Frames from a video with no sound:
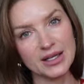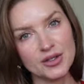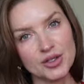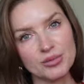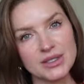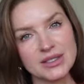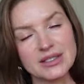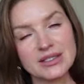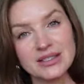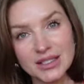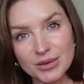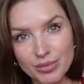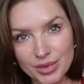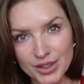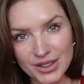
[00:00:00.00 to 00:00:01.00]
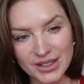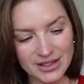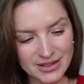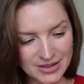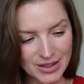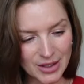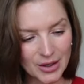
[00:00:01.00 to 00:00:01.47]
a little bit deeper
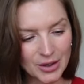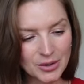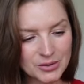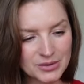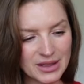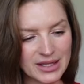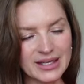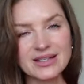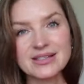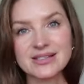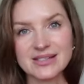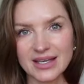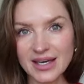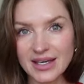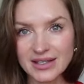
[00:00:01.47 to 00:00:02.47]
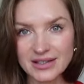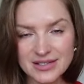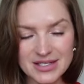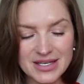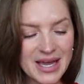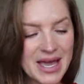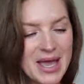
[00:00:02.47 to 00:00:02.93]
in tone, like
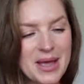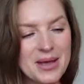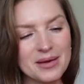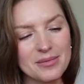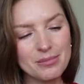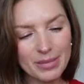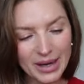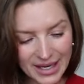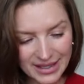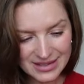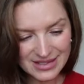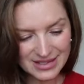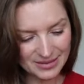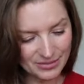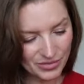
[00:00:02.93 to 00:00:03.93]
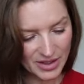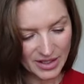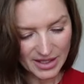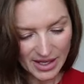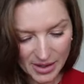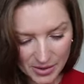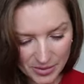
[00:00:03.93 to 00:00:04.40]
sage. But, you
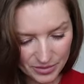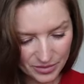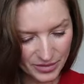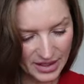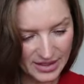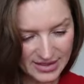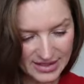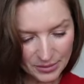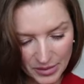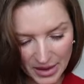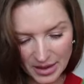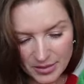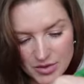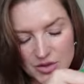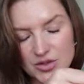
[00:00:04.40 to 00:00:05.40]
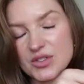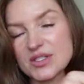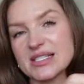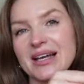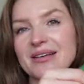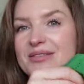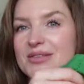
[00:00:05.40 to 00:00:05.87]
know, sometimes you
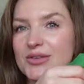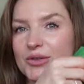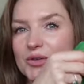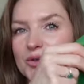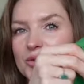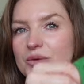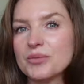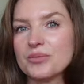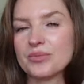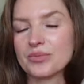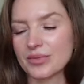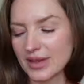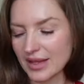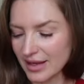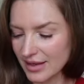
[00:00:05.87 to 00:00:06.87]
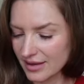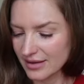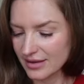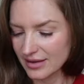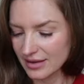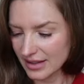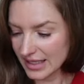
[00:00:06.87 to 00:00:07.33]
just have to
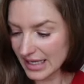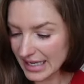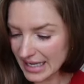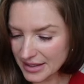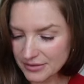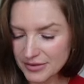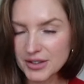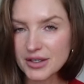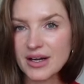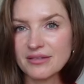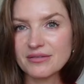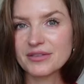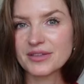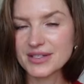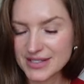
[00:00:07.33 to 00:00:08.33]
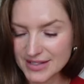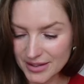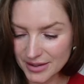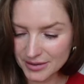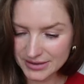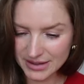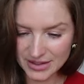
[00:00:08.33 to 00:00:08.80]
get out of your comfort
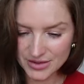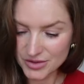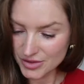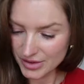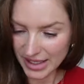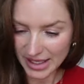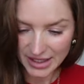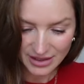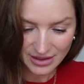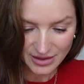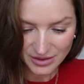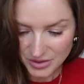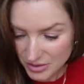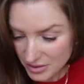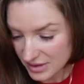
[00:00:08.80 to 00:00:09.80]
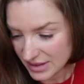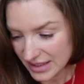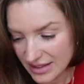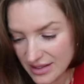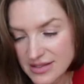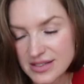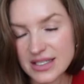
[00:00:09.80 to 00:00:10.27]
zone and try new
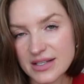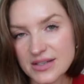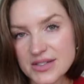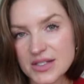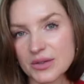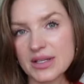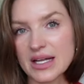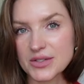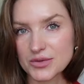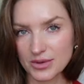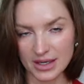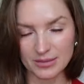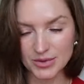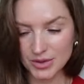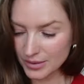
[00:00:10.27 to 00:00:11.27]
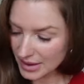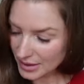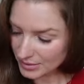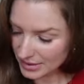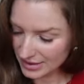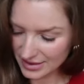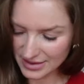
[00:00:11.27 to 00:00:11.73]
things, and so that's what I'm doing
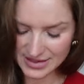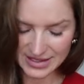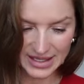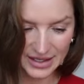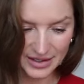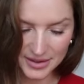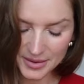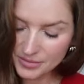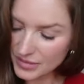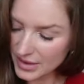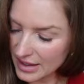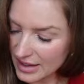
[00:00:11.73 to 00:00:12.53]
with this item.